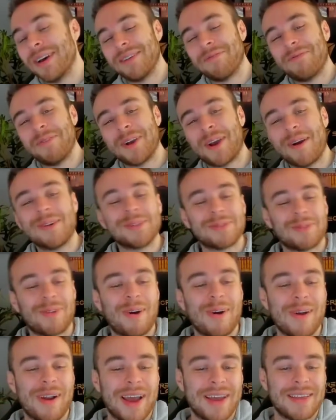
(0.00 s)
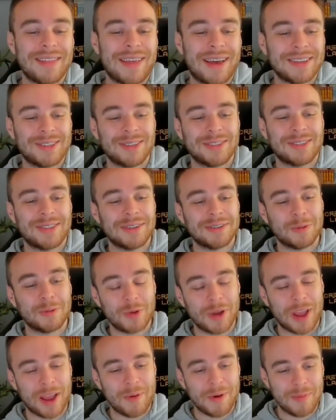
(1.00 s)
and if it goes wrong, like, that's just a
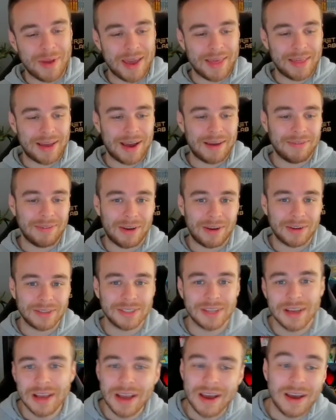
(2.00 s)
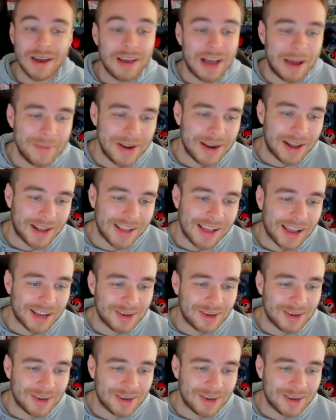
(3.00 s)
double game week player that I've lost. I mean,